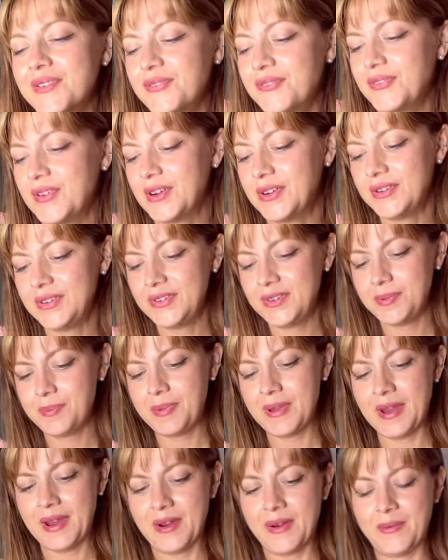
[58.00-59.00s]
first
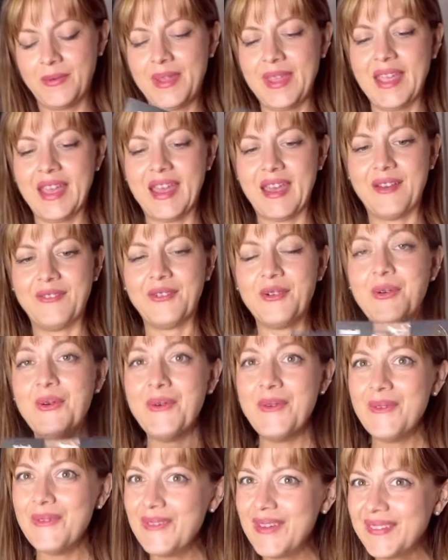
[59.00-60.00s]
pair we have, oh,
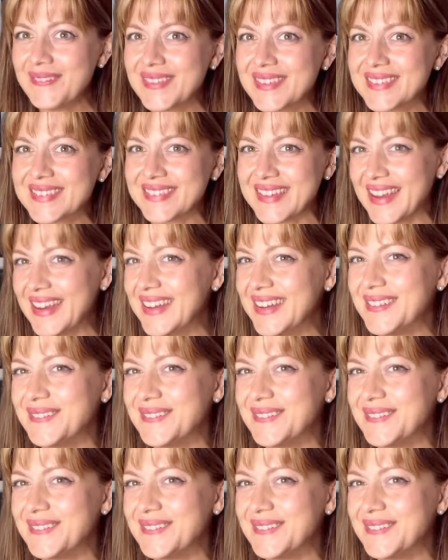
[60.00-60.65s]
I'm excited